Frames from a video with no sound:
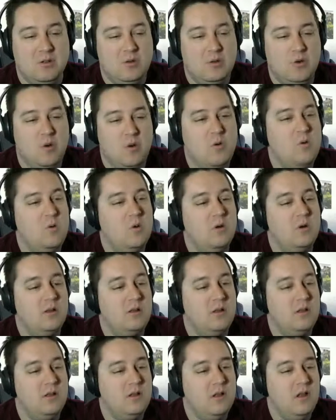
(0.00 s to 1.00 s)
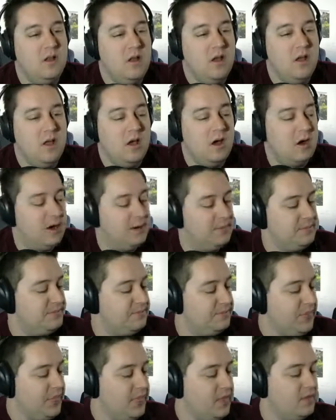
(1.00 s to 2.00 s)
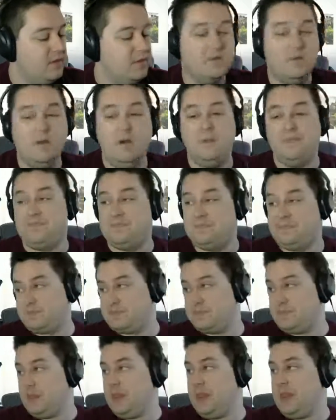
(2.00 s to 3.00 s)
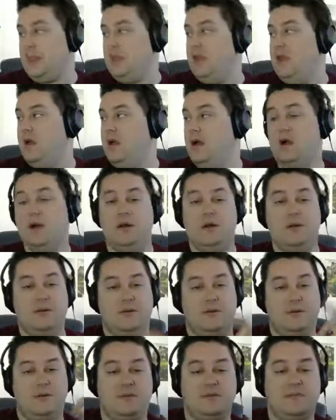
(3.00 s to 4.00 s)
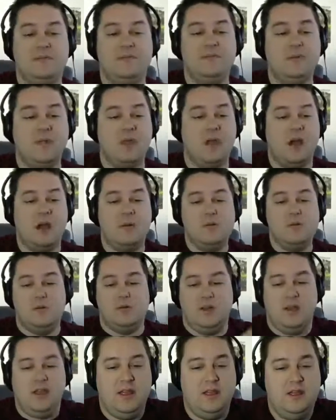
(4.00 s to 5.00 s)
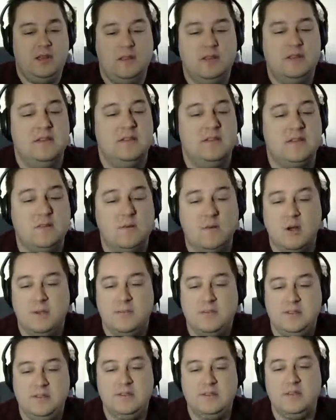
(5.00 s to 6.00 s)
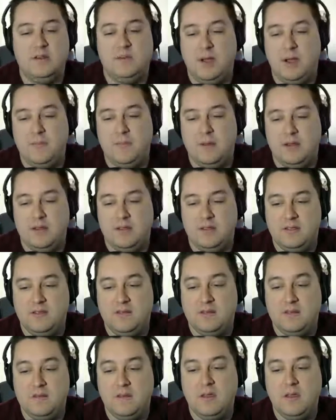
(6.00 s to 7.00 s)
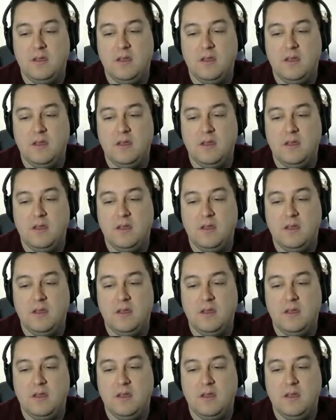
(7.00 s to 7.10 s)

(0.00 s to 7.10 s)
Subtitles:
Cool. All right. So, I'm going to end this, or I'm at least going to pop out of this.